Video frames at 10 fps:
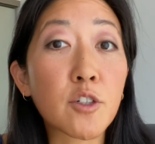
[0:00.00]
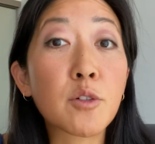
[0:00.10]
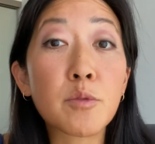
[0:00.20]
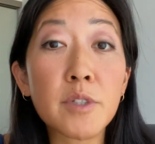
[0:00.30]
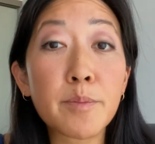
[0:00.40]

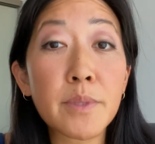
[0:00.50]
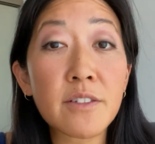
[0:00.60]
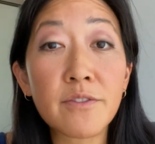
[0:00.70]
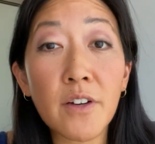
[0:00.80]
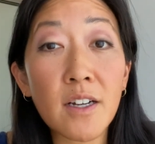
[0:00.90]
creepy
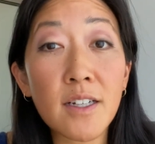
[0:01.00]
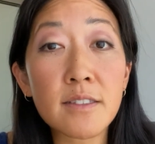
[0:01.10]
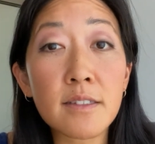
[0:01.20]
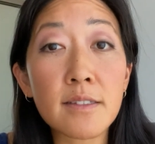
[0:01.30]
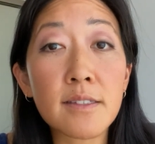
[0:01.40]

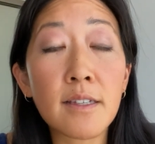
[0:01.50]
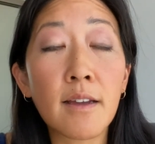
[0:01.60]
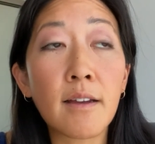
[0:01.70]
fonts,